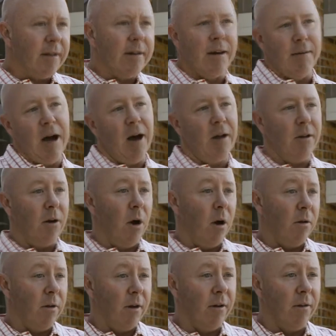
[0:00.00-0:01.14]
did come out, you
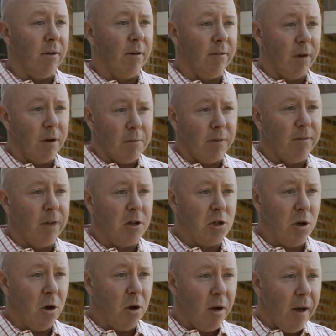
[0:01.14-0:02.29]
know, they're very
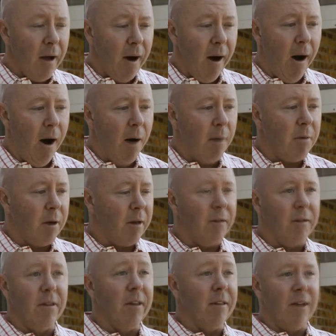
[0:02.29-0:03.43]
professional.
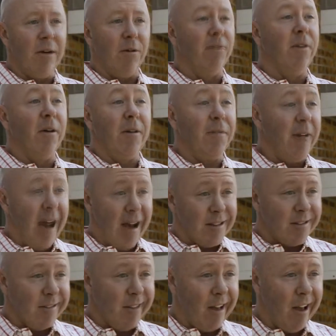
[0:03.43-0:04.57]
They were very
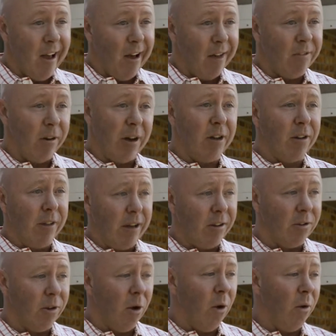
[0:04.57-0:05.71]
fast and very clean.
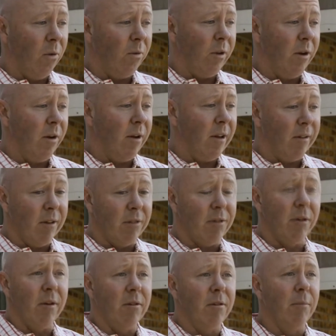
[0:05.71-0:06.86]
So, you know,
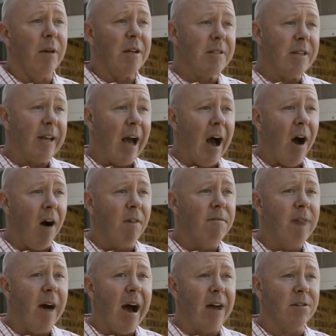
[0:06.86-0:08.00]
it's amazing how
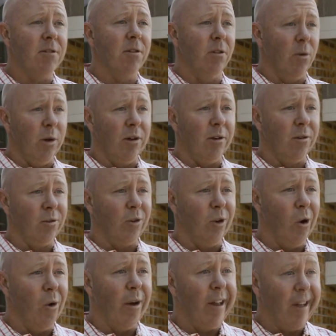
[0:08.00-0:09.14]
fast the windows
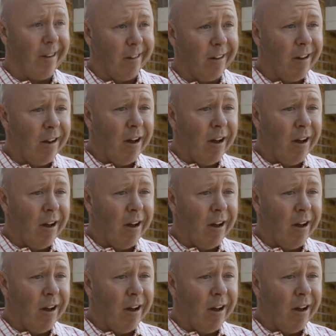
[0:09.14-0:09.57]
go in.